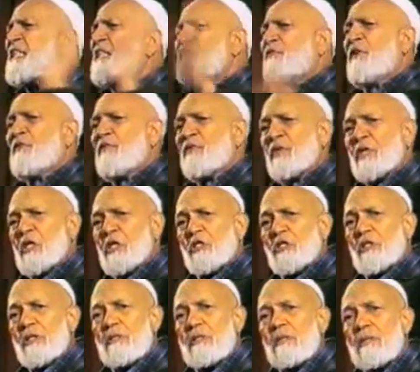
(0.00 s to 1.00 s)
in the favor of the
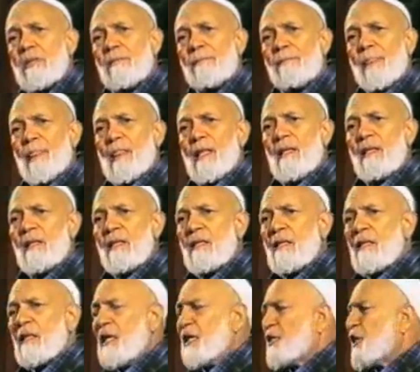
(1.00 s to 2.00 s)
Christians.
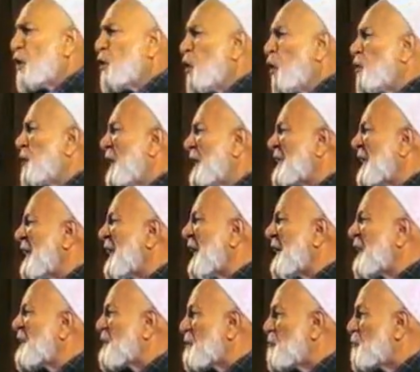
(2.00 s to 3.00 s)
It's a loaded thing
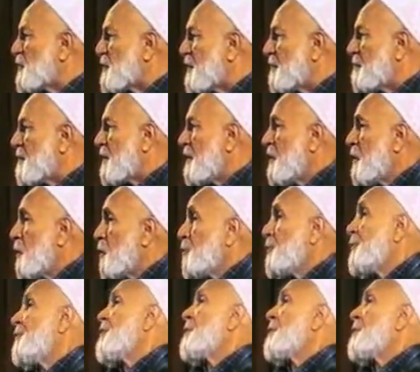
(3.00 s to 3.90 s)
against the Muslims. We